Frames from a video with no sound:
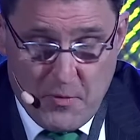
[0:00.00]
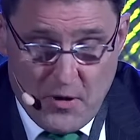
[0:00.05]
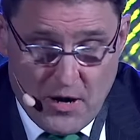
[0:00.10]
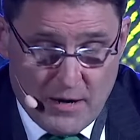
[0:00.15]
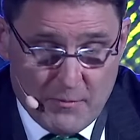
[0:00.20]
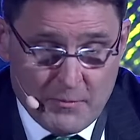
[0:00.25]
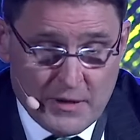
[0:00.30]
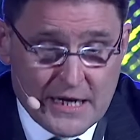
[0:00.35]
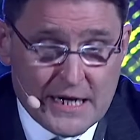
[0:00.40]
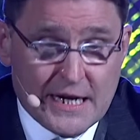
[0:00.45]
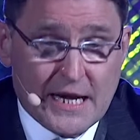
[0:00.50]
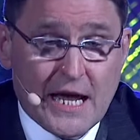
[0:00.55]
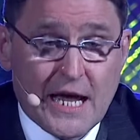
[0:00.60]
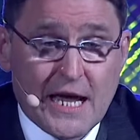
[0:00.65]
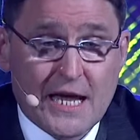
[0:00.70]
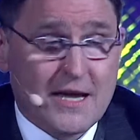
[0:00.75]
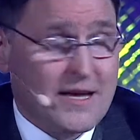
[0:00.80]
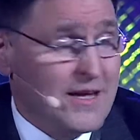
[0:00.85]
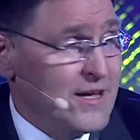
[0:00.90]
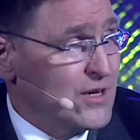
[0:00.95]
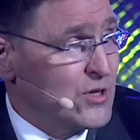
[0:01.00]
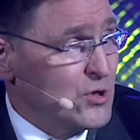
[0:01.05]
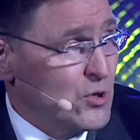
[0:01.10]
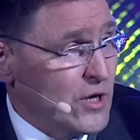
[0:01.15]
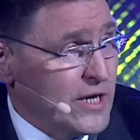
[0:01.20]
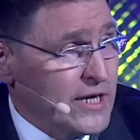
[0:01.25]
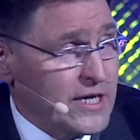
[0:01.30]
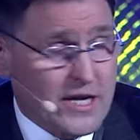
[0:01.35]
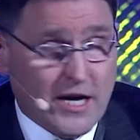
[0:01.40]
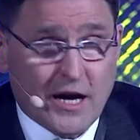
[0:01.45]
I'm like, hey,
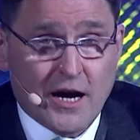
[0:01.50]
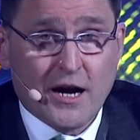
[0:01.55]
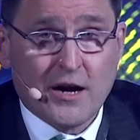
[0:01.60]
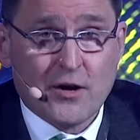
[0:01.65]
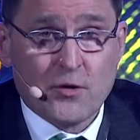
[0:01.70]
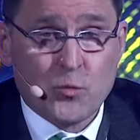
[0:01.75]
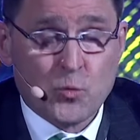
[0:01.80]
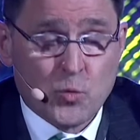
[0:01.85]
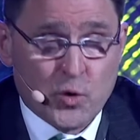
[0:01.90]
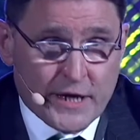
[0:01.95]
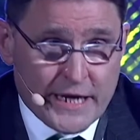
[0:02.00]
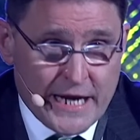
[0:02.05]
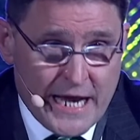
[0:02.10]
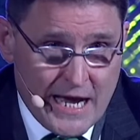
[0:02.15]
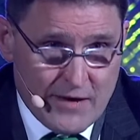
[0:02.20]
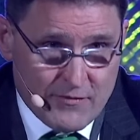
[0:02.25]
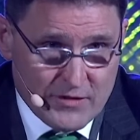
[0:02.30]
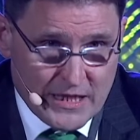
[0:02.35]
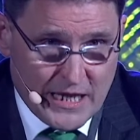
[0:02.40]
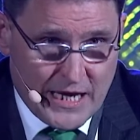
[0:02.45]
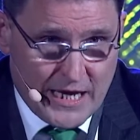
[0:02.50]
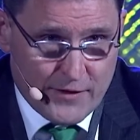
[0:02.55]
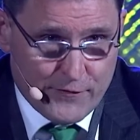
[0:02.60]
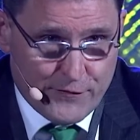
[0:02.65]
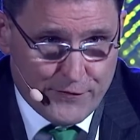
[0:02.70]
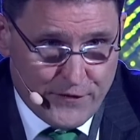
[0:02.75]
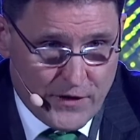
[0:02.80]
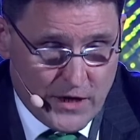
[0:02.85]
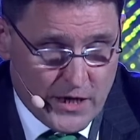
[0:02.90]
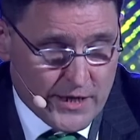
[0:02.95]
great card. We're going to have a lot of
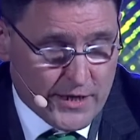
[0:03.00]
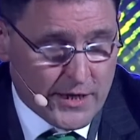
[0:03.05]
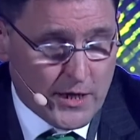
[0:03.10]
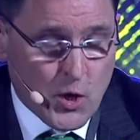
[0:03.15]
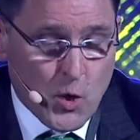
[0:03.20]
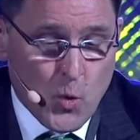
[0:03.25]
fun.